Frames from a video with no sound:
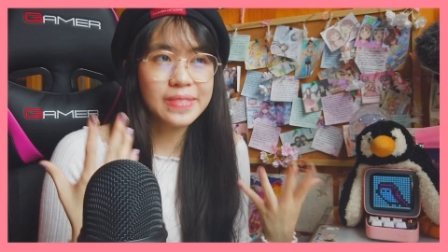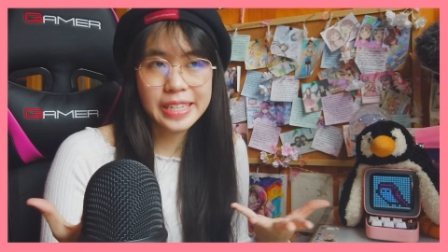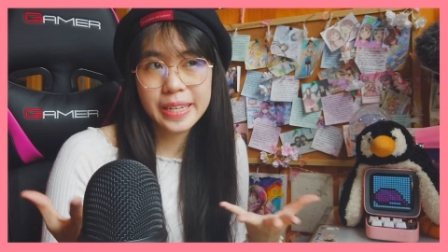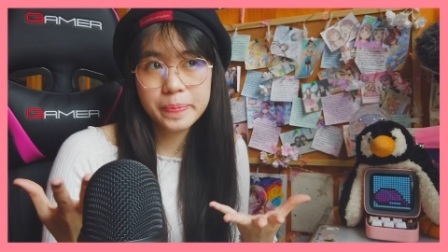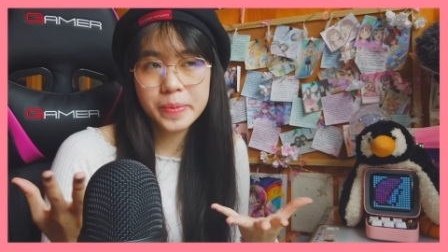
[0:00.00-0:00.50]

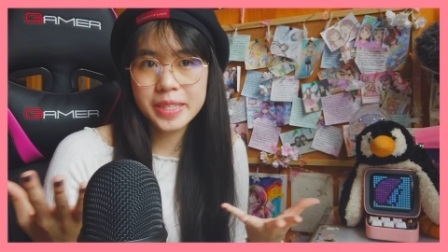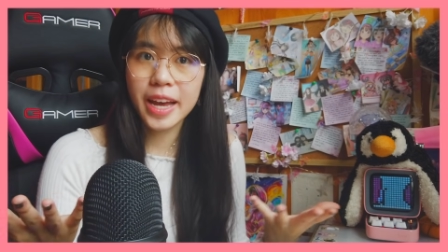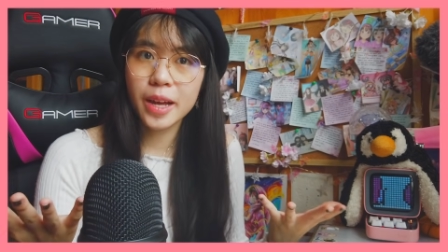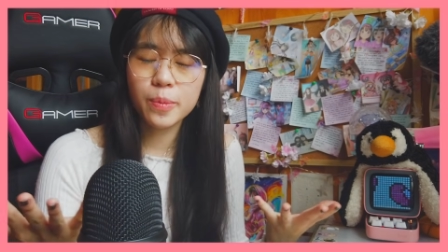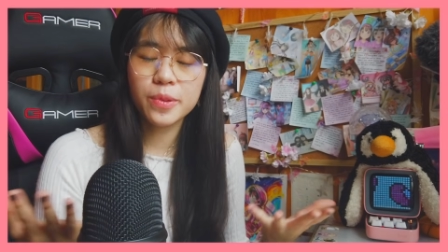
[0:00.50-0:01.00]
tips
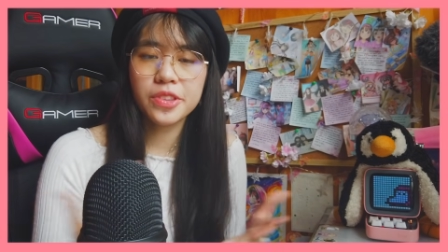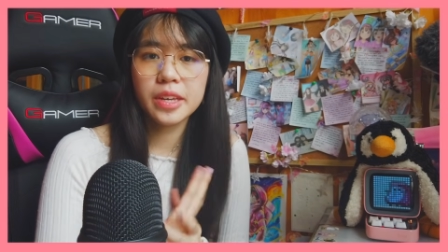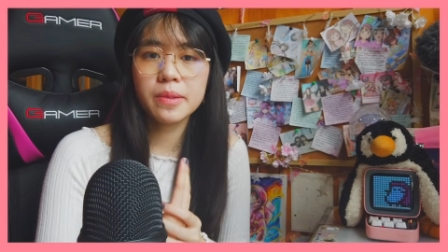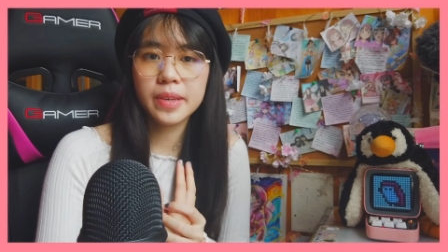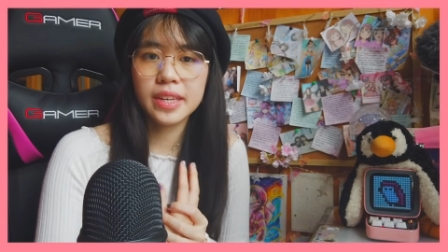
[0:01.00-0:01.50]
help
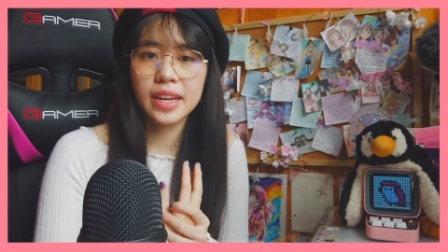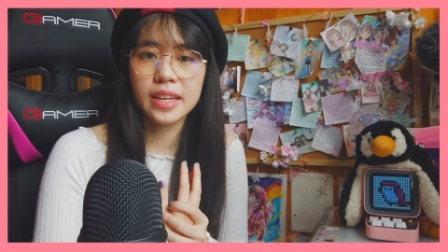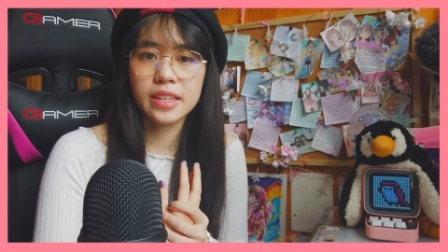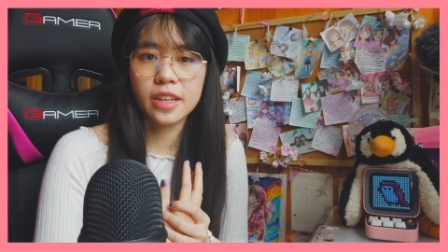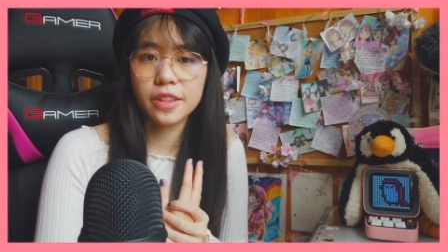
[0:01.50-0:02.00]
thing
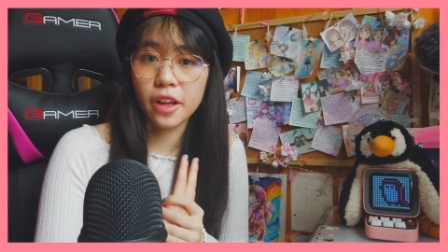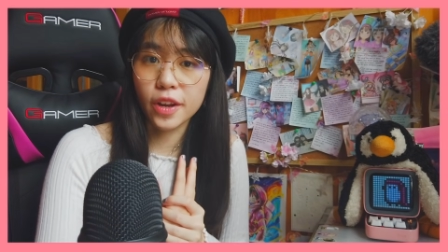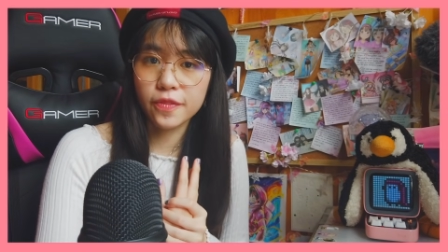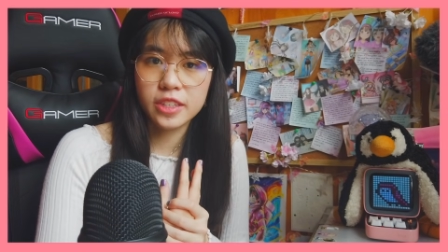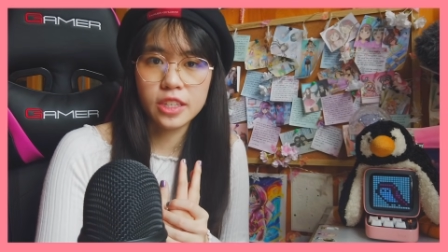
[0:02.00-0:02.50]
because a
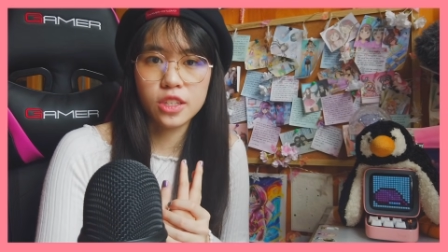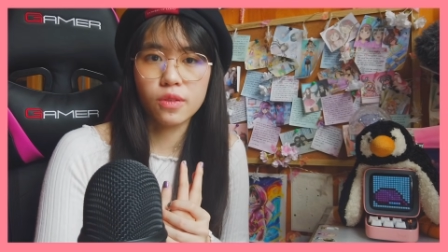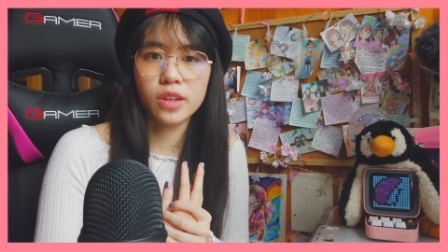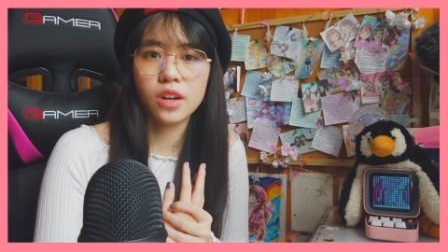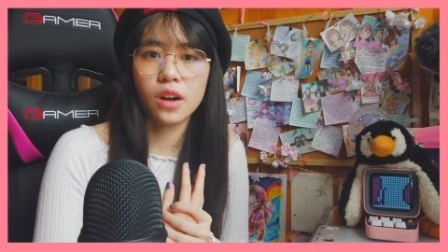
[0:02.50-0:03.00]
lot of these US